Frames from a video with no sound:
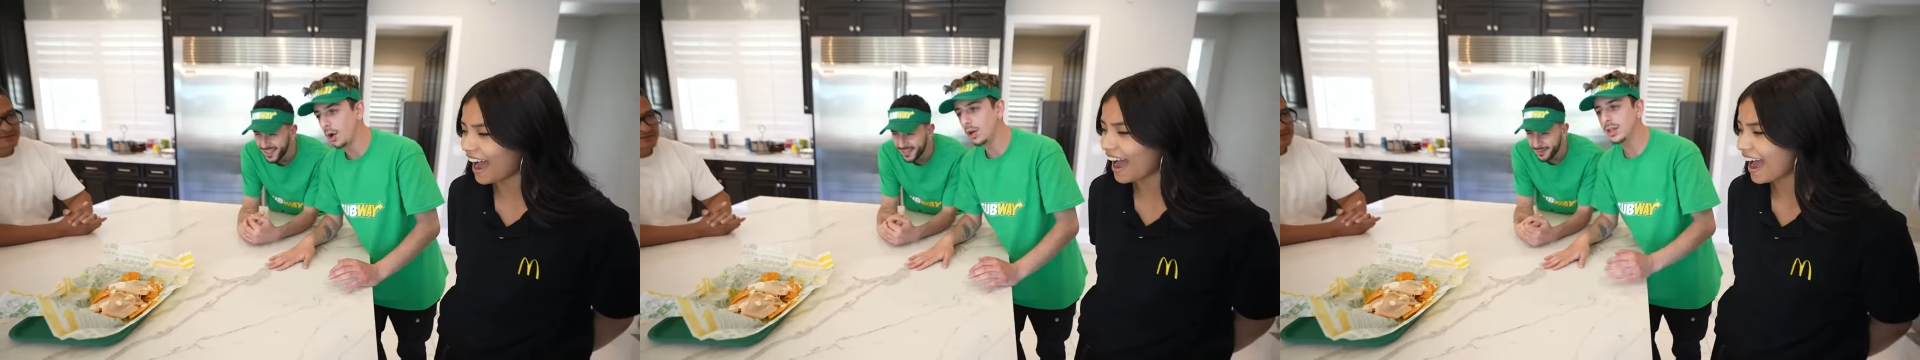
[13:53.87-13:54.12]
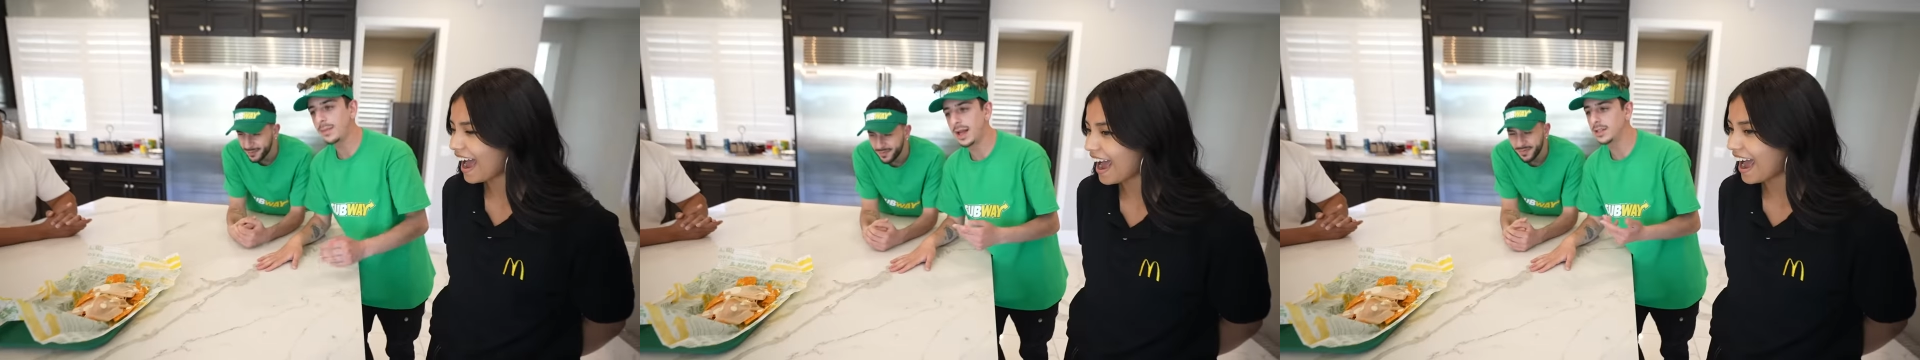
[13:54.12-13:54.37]

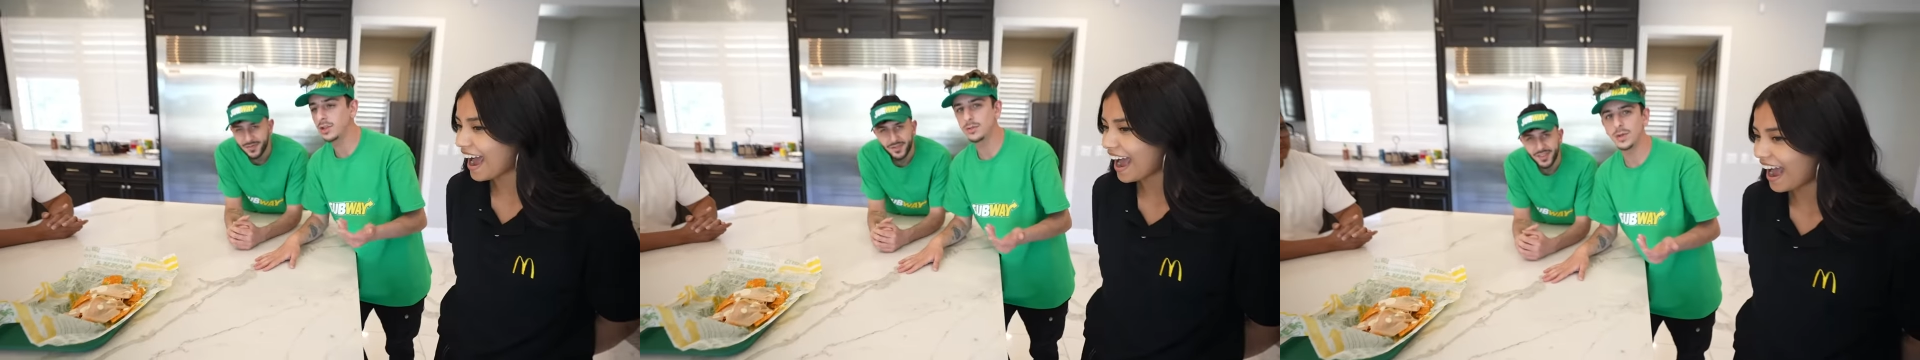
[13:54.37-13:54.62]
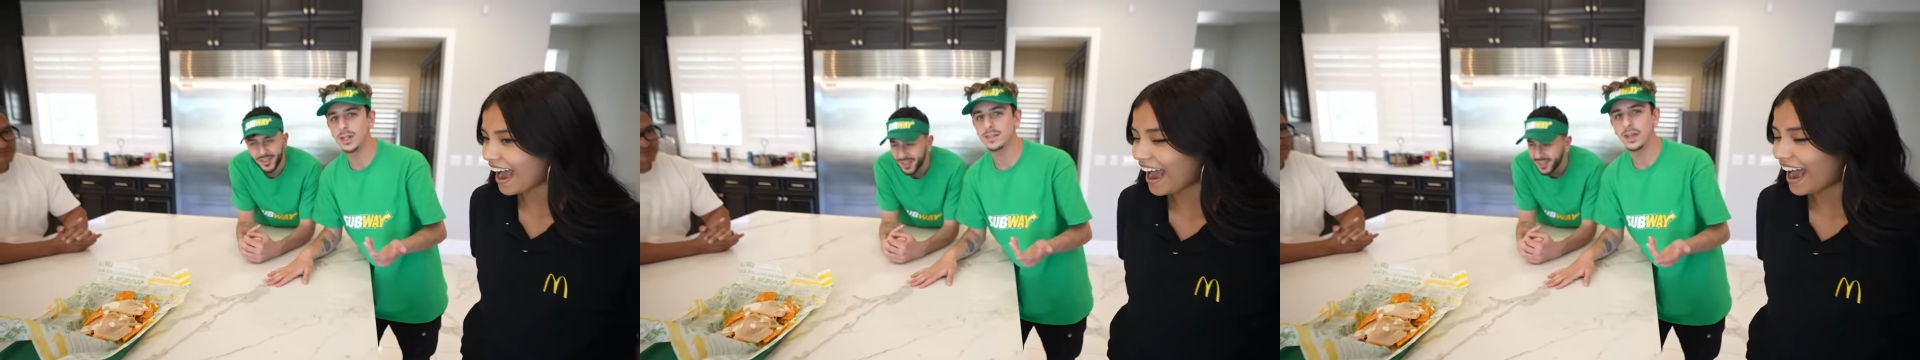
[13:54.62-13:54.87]
Speaker 1: All depends
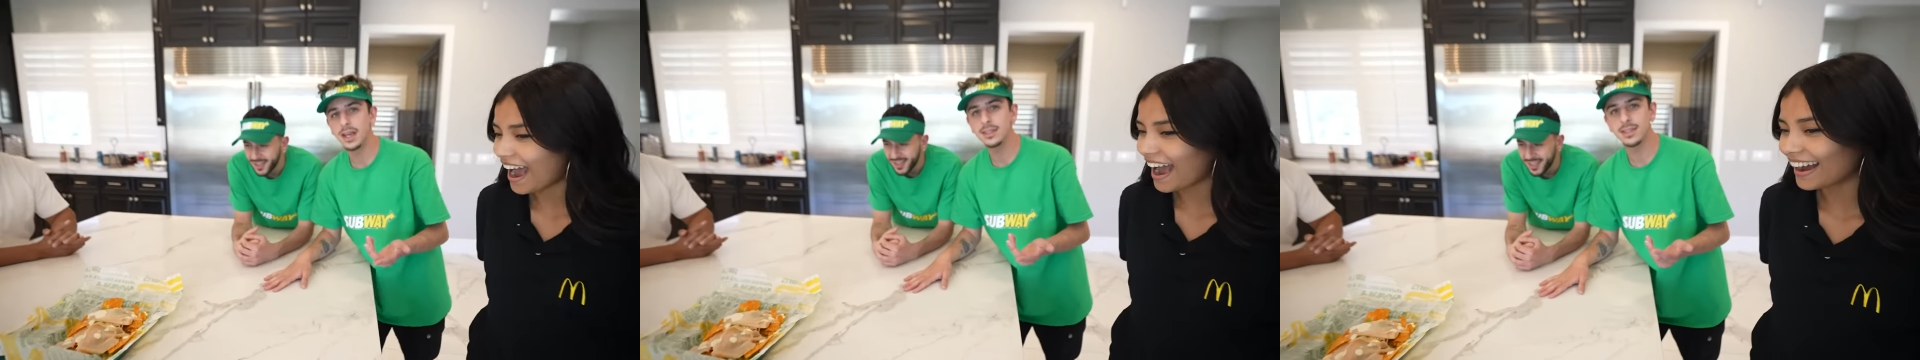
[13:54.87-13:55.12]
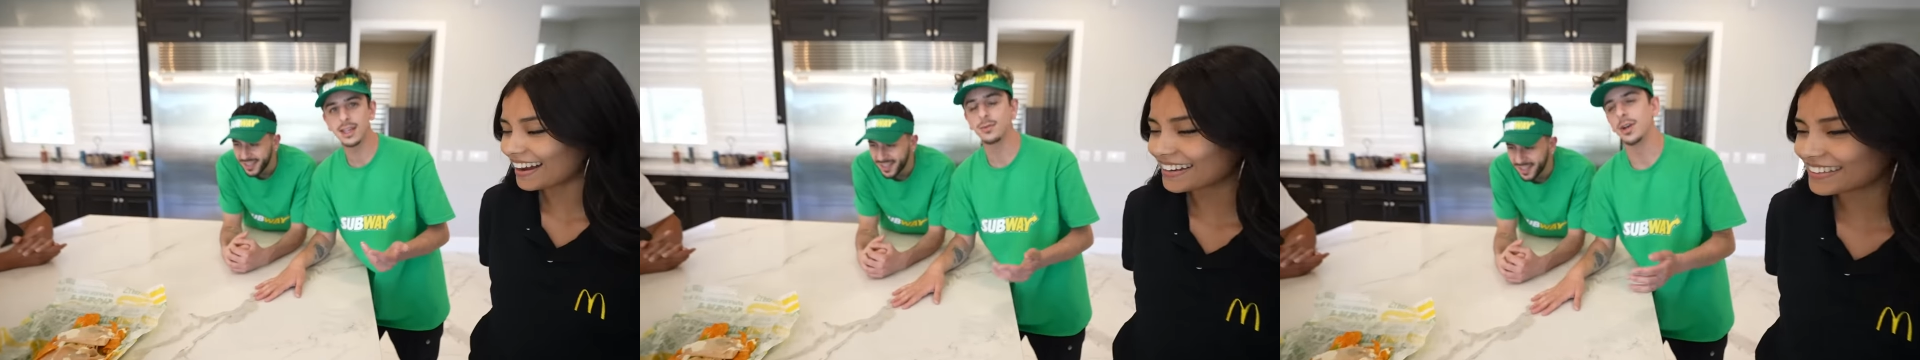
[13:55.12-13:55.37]
on what it
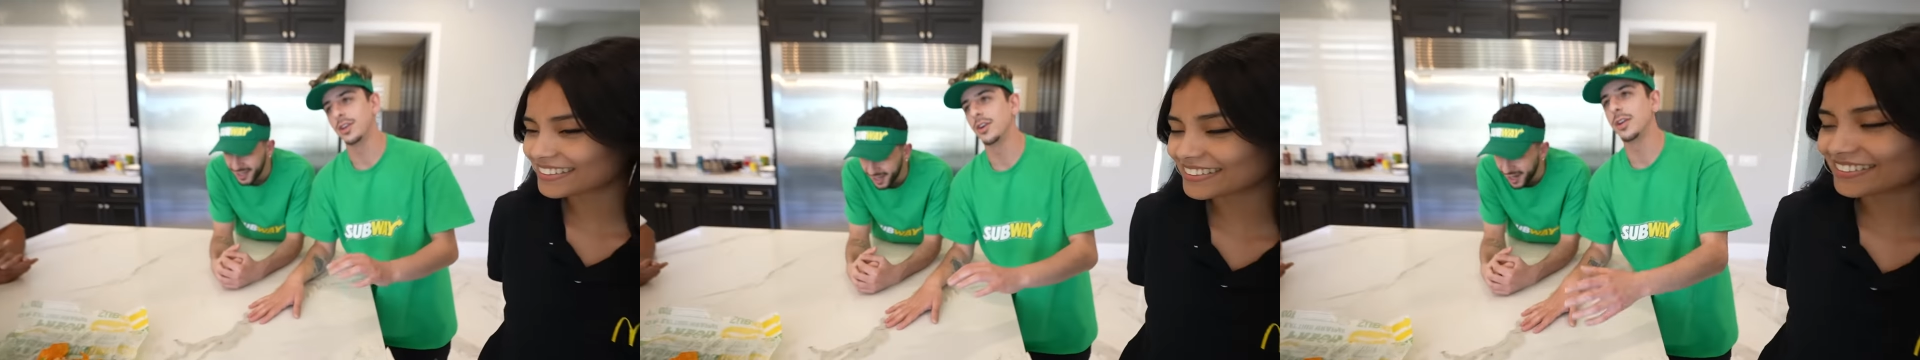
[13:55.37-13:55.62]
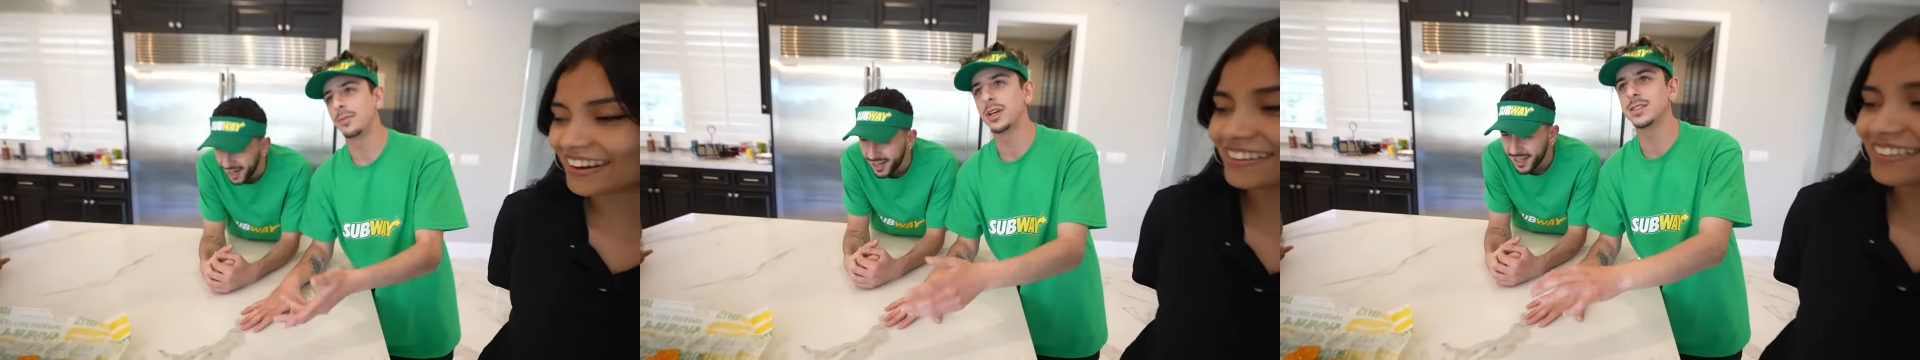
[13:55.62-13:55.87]
tastes like. Well,
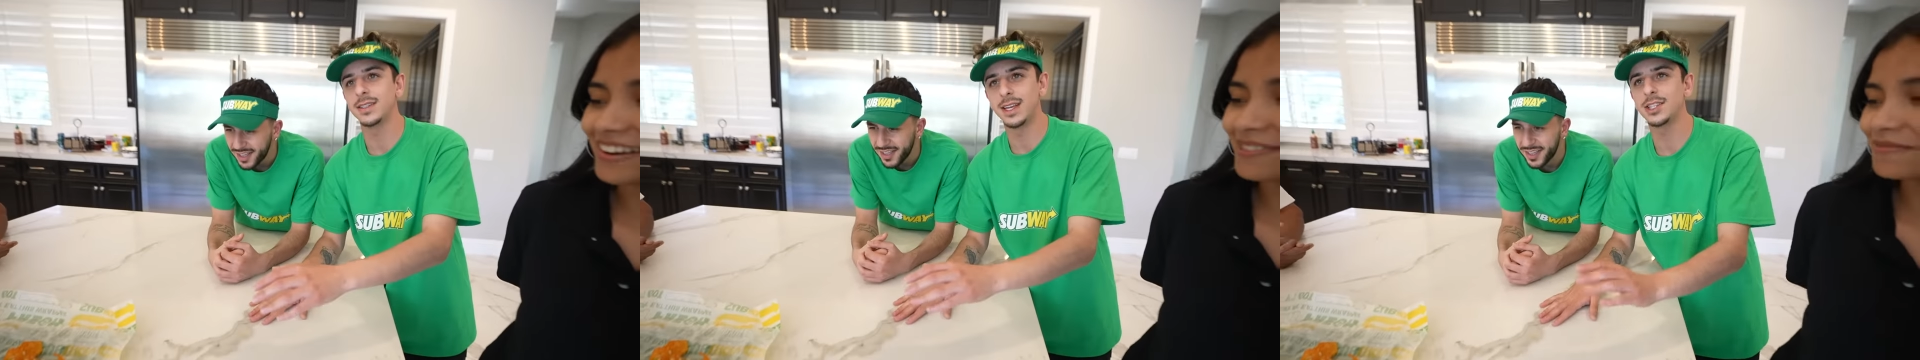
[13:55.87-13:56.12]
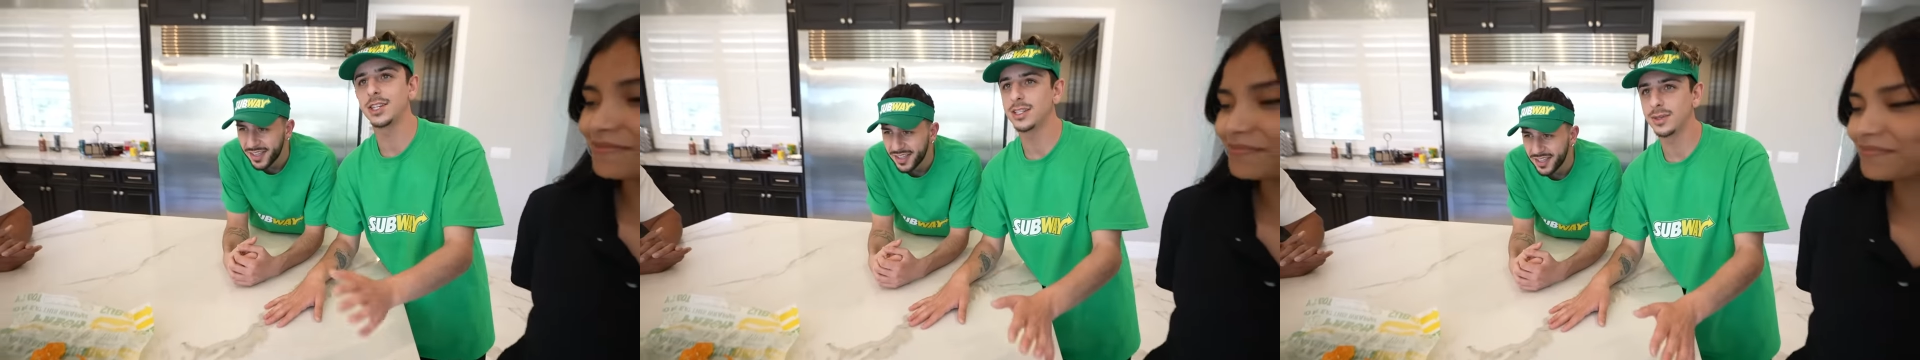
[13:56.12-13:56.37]
no, the
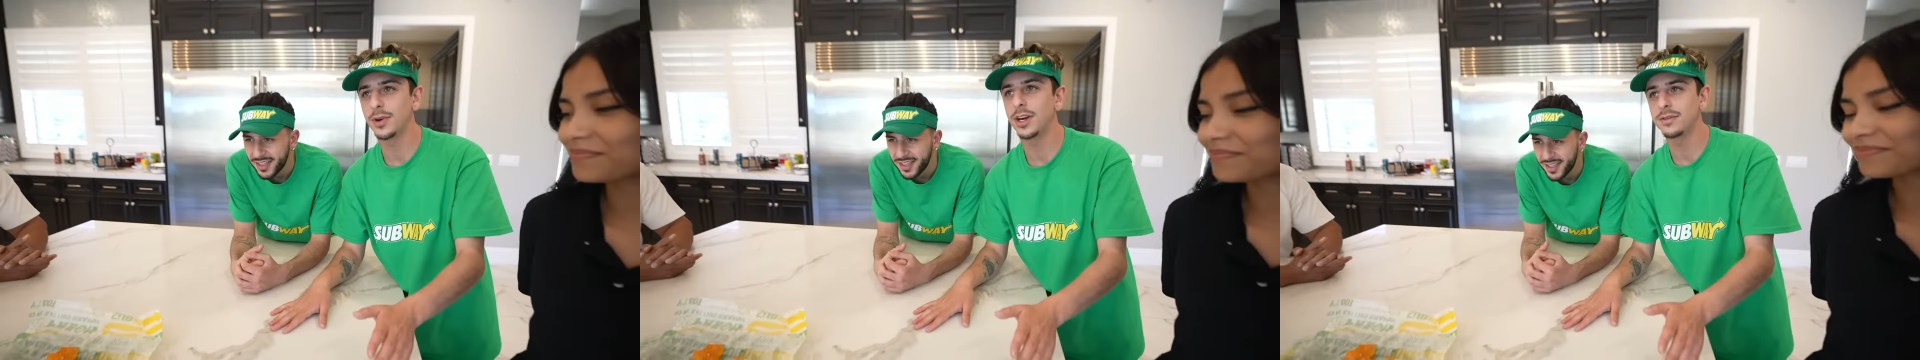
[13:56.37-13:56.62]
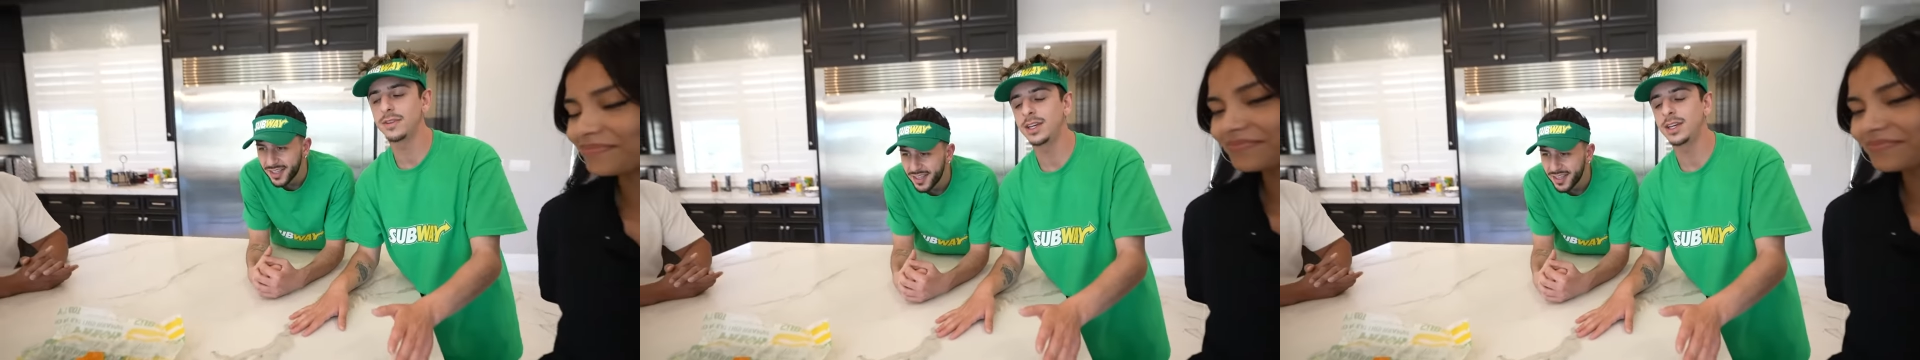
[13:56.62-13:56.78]
presentation is a part of